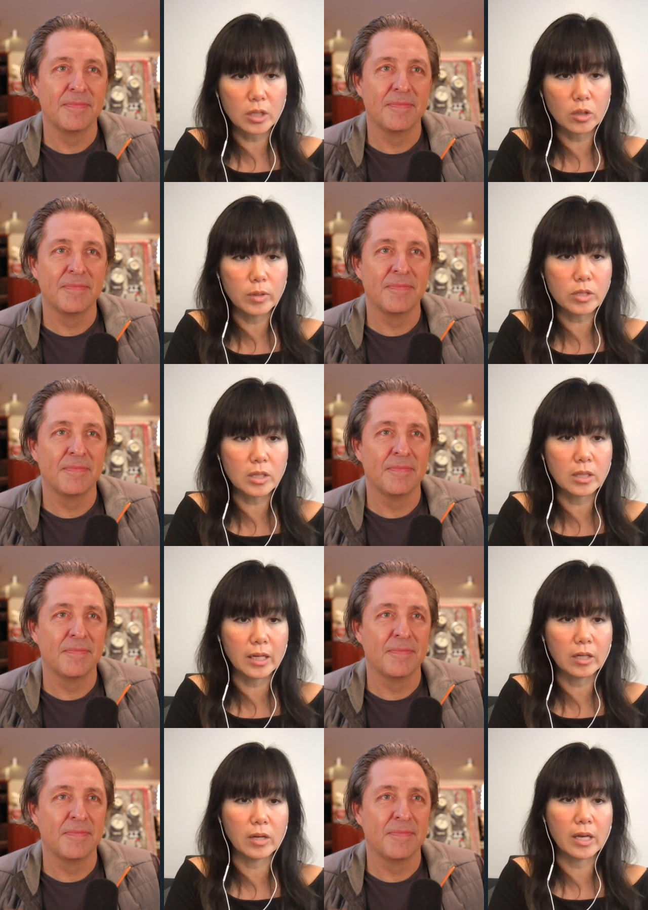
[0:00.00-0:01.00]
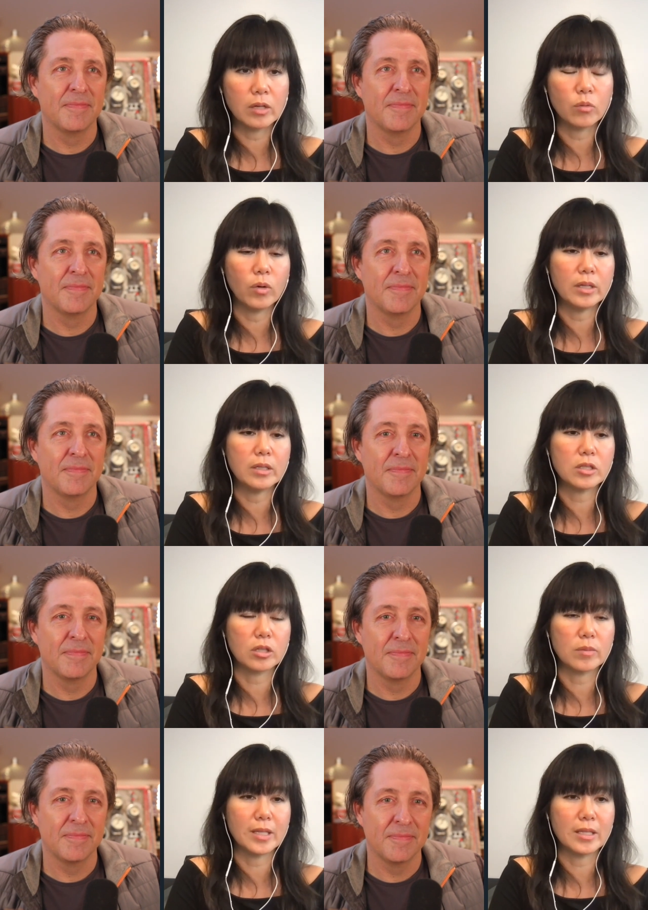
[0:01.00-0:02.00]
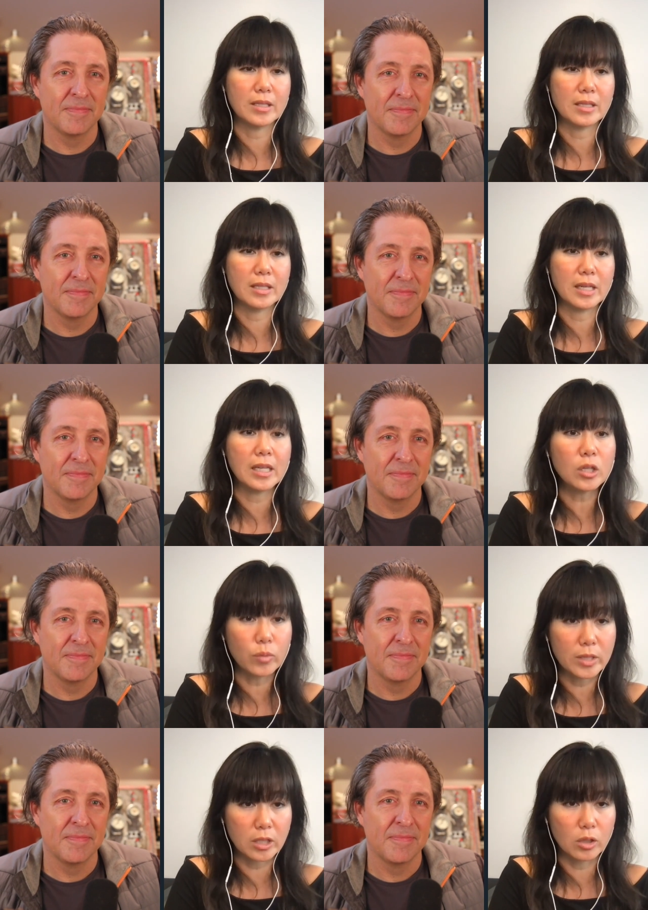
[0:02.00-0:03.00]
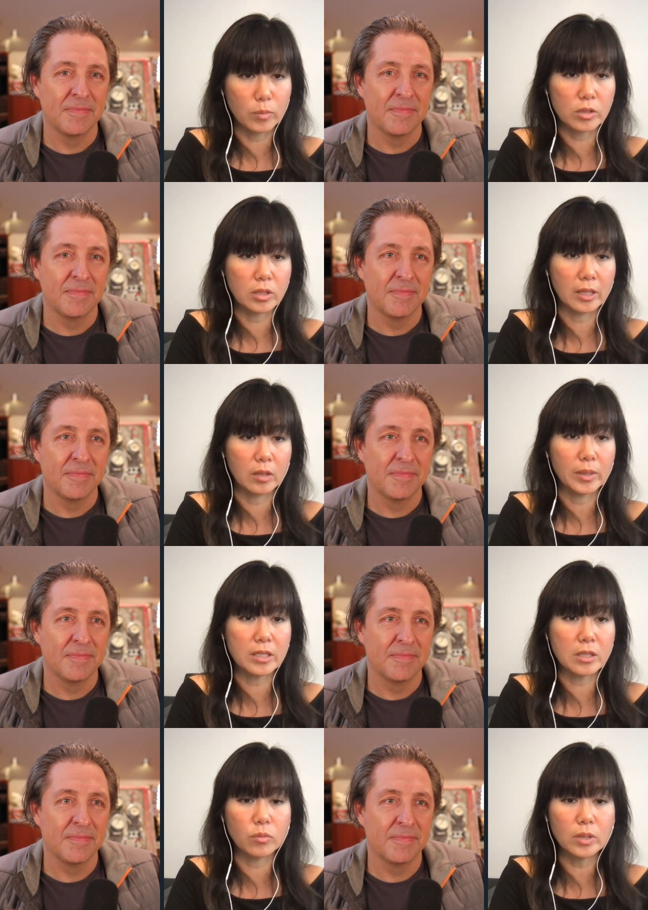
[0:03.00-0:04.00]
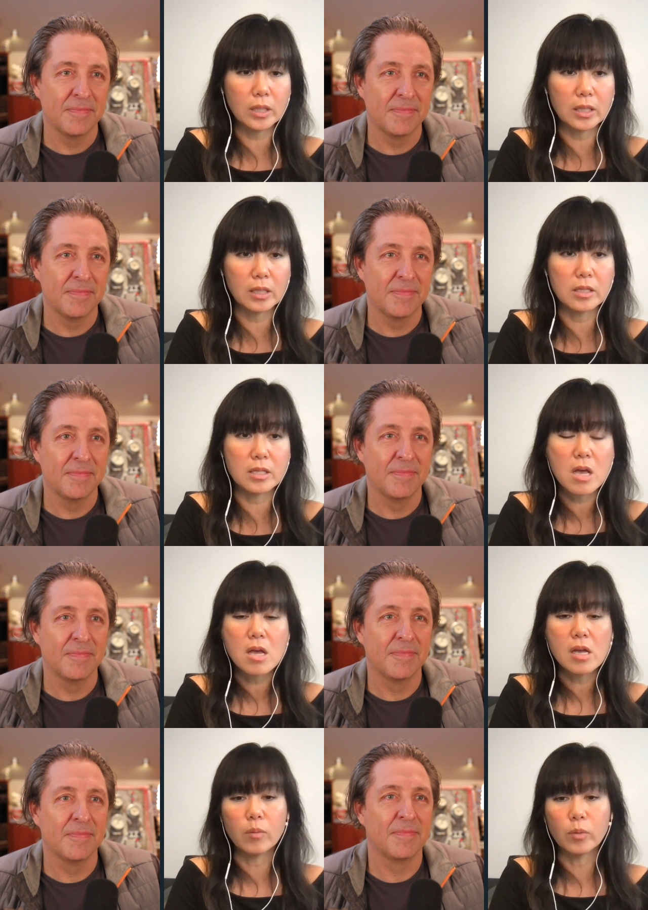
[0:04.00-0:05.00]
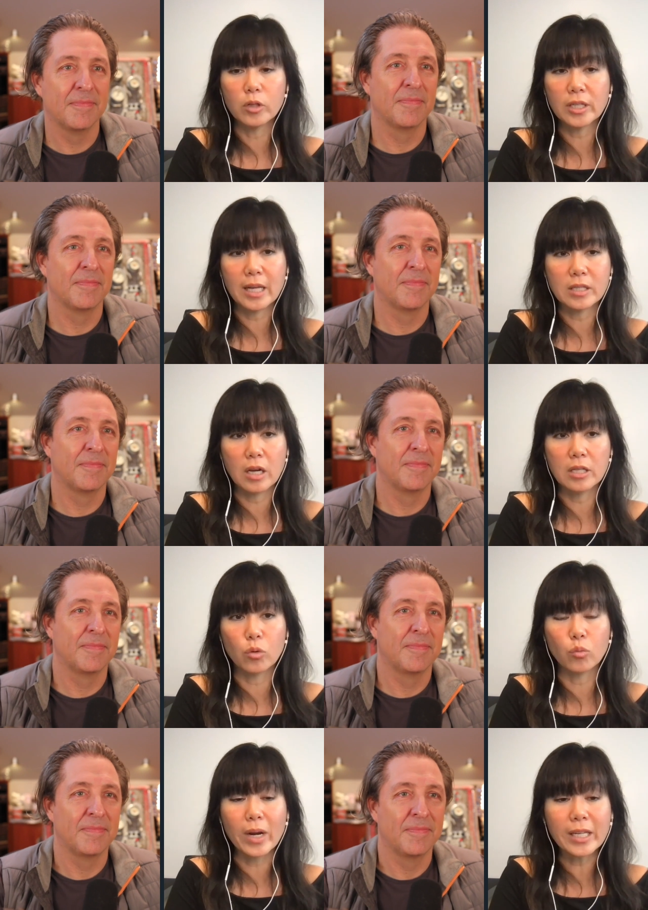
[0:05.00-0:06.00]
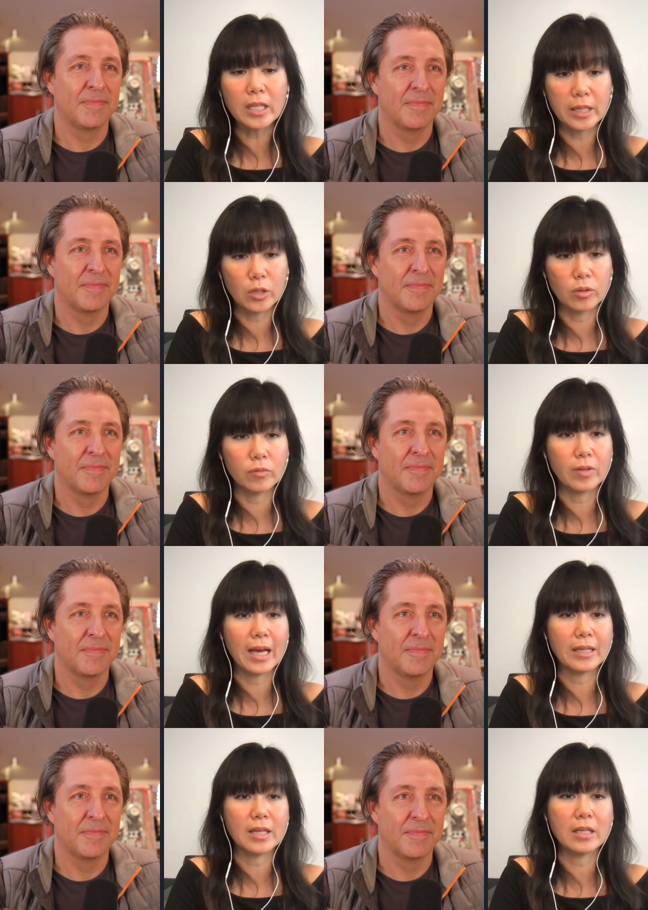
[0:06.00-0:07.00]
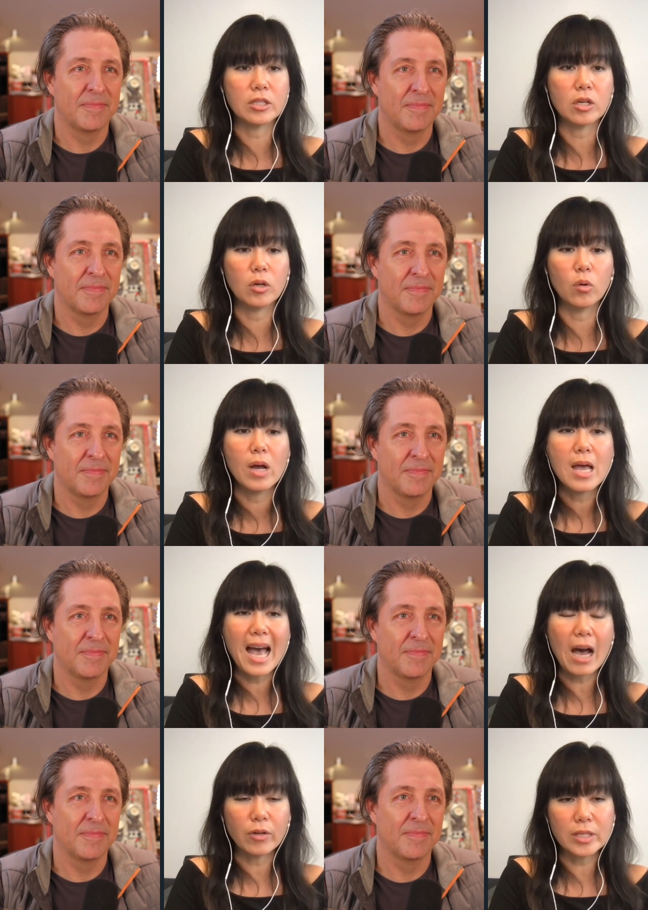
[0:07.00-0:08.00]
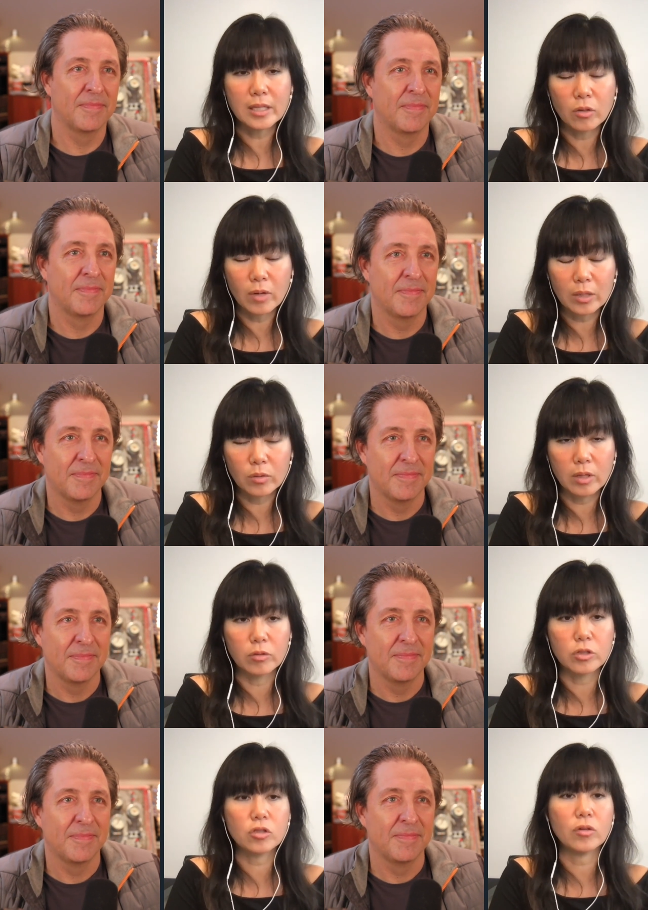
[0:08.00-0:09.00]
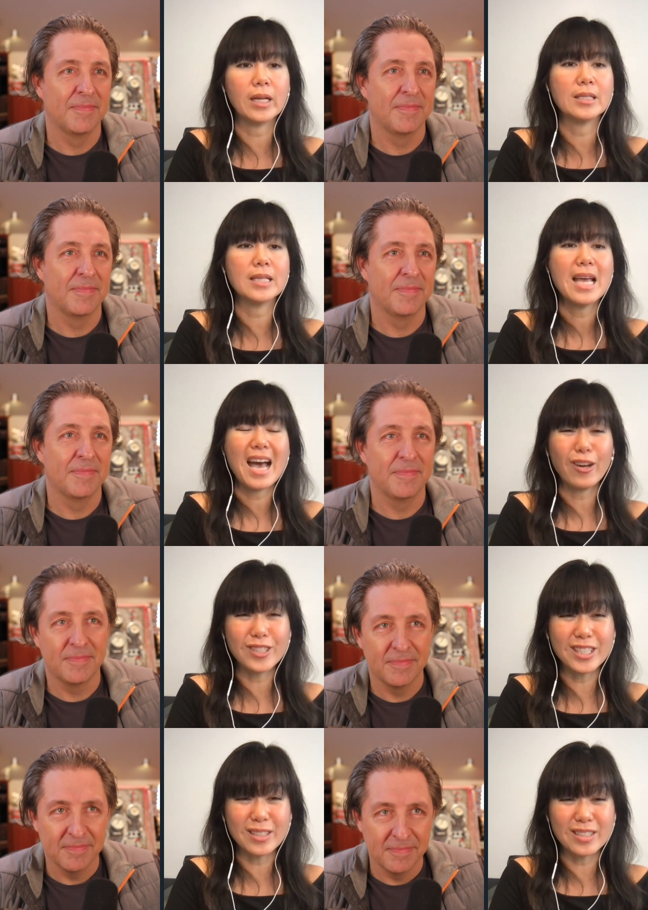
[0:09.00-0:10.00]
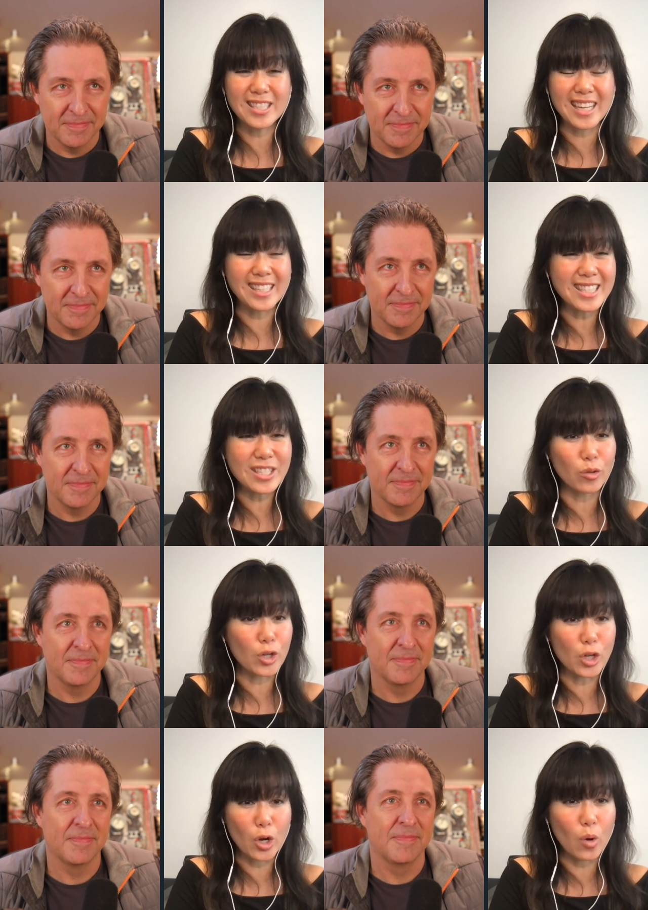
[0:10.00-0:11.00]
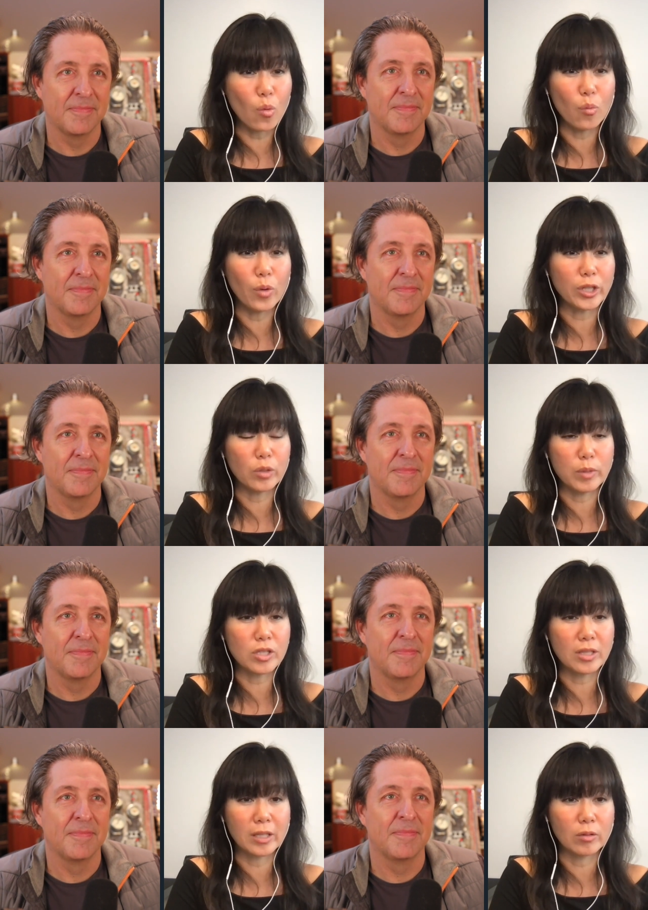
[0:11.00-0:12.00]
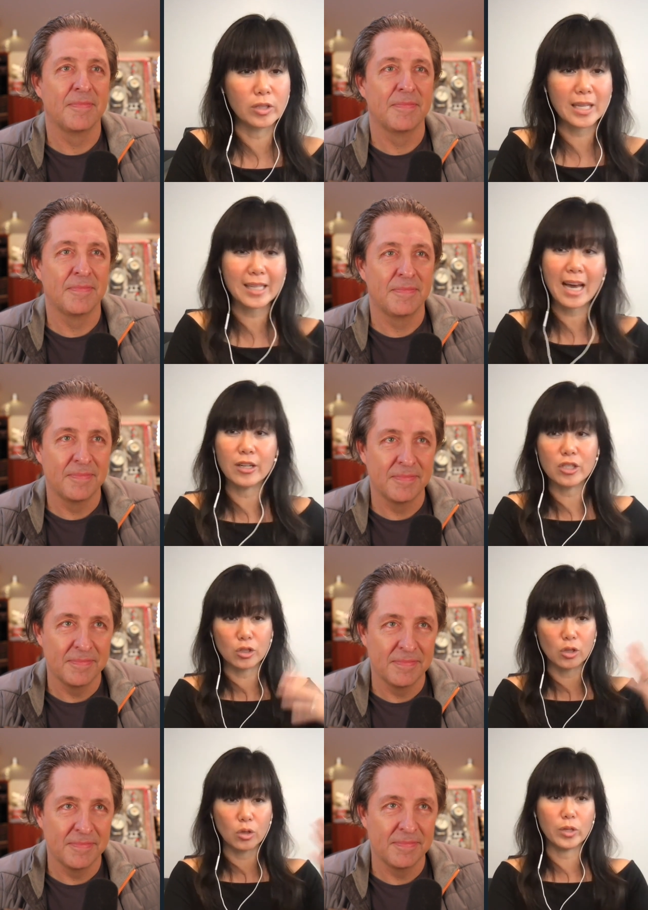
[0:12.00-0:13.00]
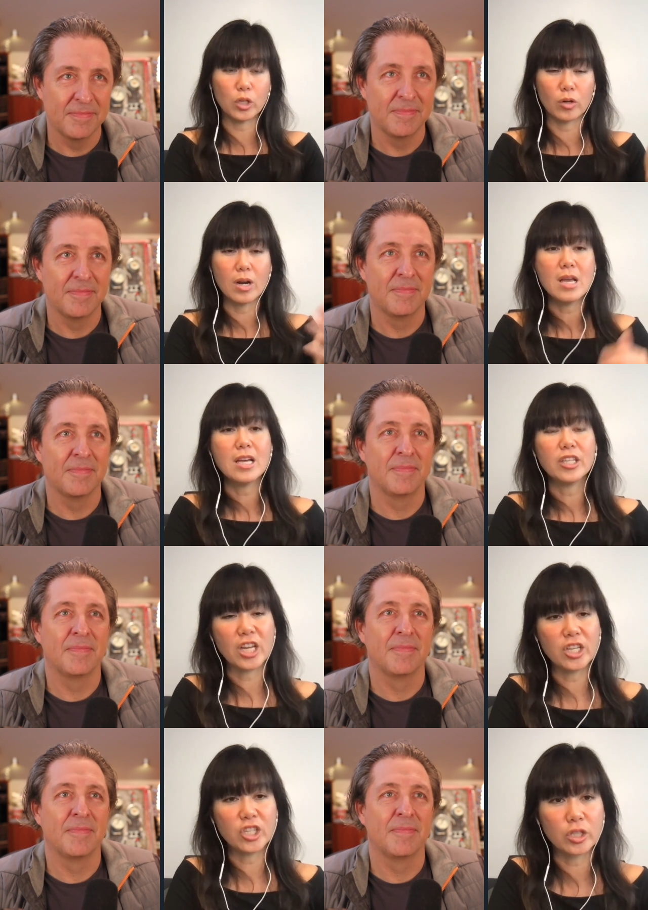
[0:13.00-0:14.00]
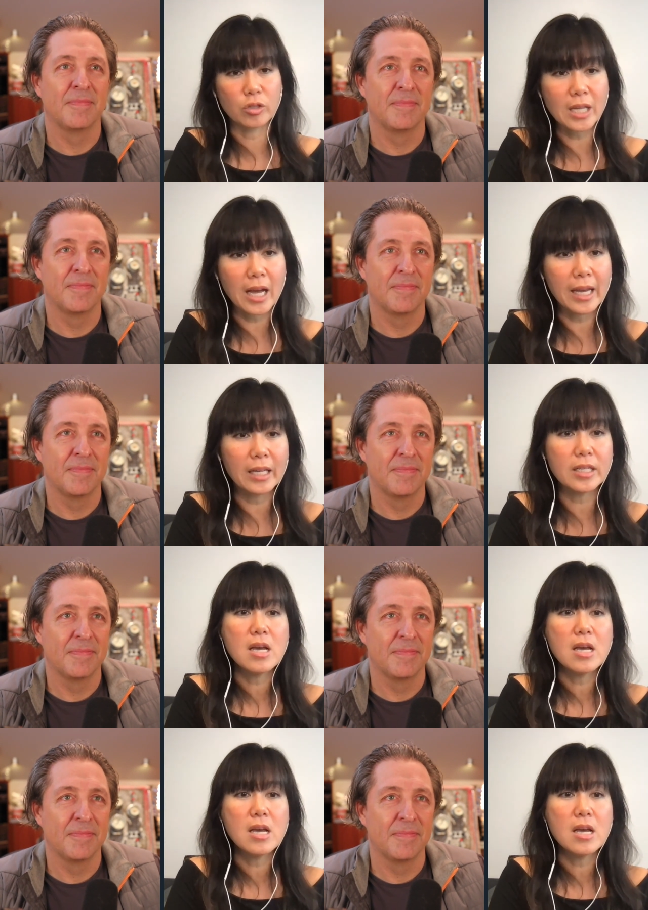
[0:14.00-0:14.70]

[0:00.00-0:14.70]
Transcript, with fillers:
Speaker 1: your mucin layer and in what circumstances is it increasing your mucin layer because it really is emerging as a, as a regulator of that and so how does it interact with other strains how does it sense or know what your mucin layer looks like how does it know when you're changing your diet